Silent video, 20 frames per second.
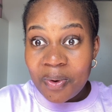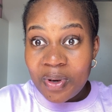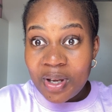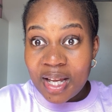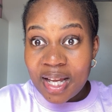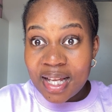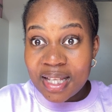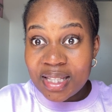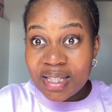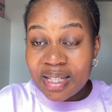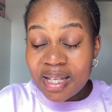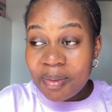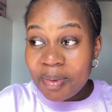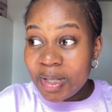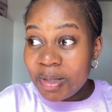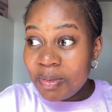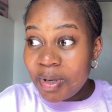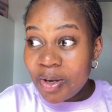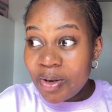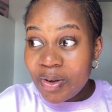At your
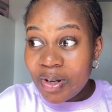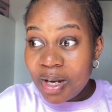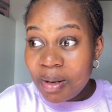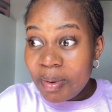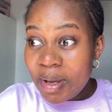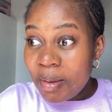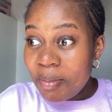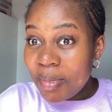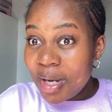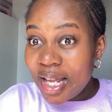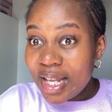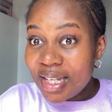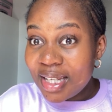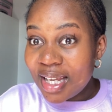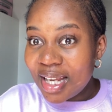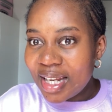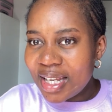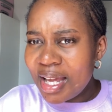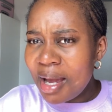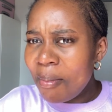band back on a way I'm
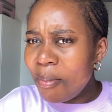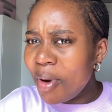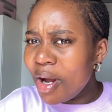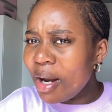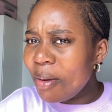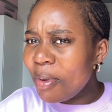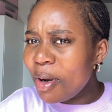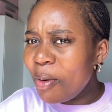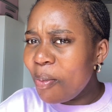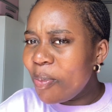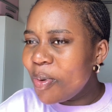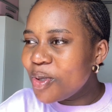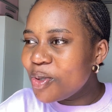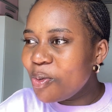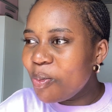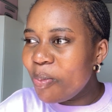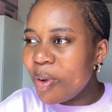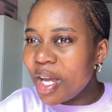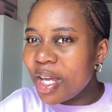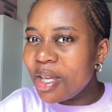landing. Young man, I'm no piece
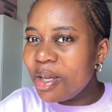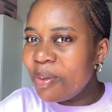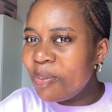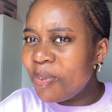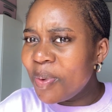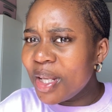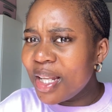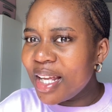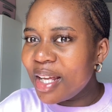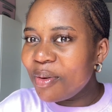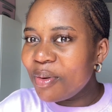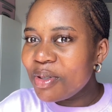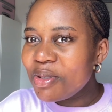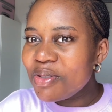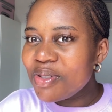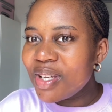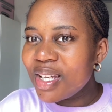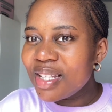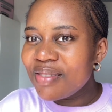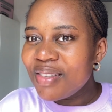of peggy billion
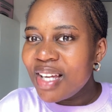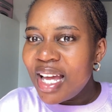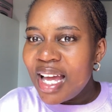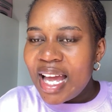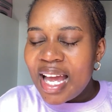until age.